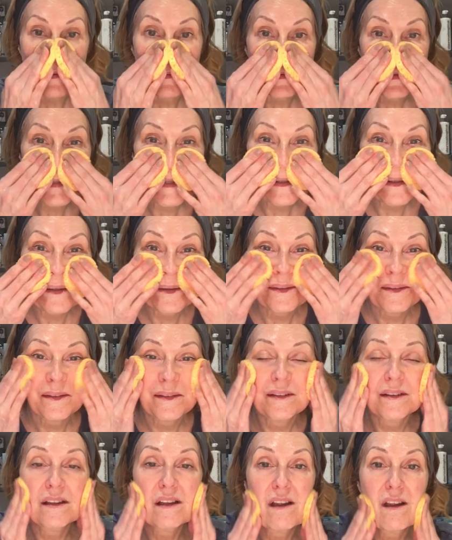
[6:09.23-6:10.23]
So
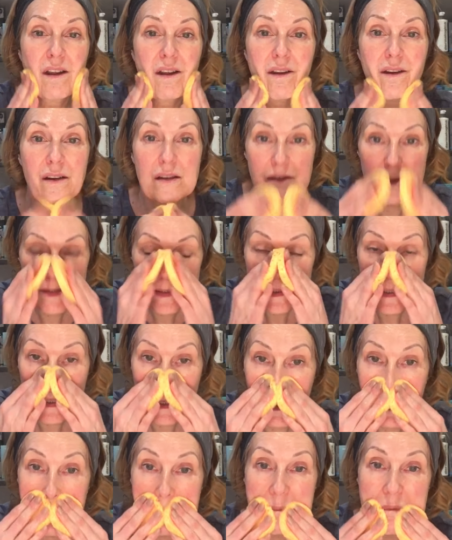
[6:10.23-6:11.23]
you can
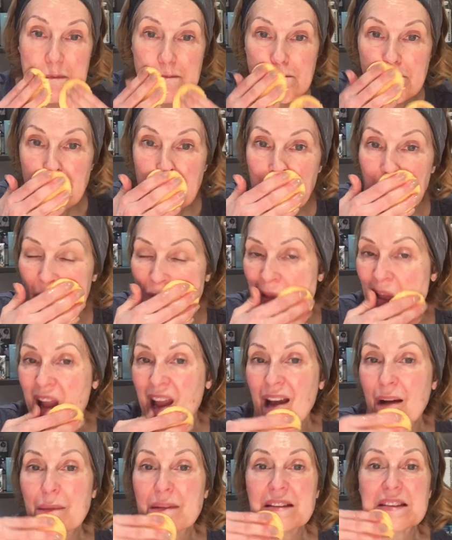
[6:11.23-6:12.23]
see
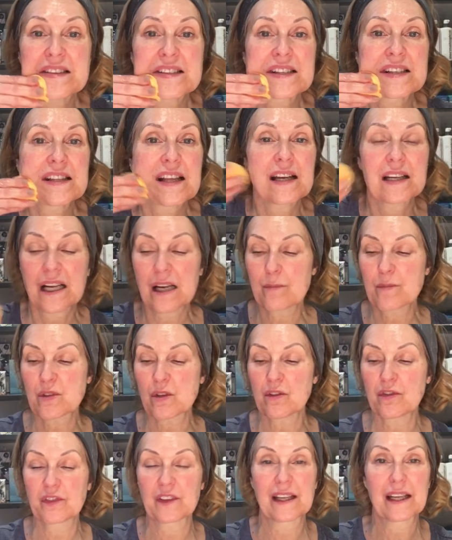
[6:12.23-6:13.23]
how easily that comes
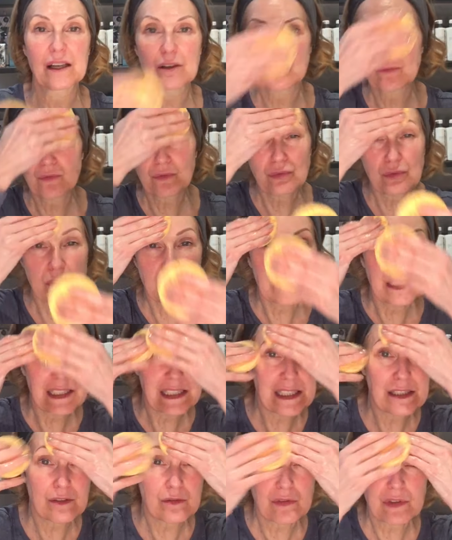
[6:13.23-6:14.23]
off now,
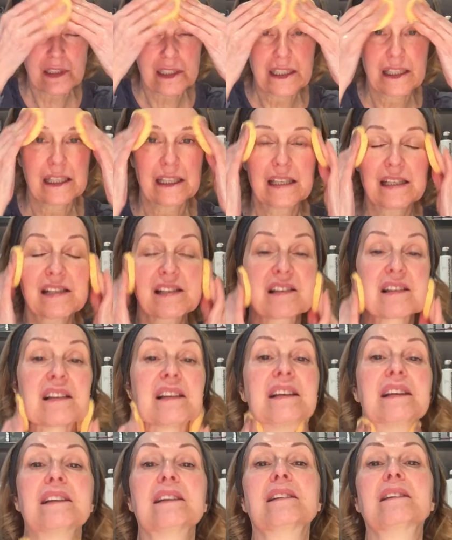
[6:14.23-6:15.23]
really, really
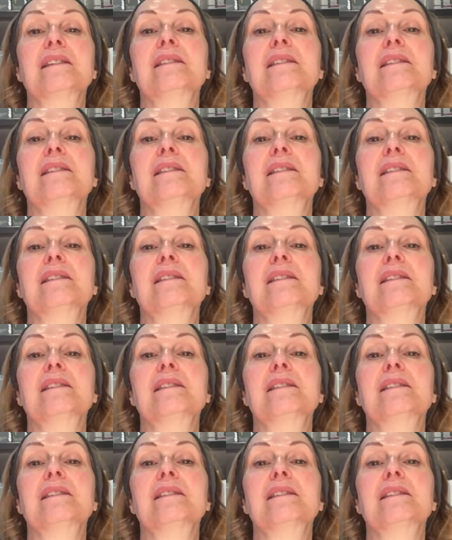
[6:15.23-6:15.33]
easily.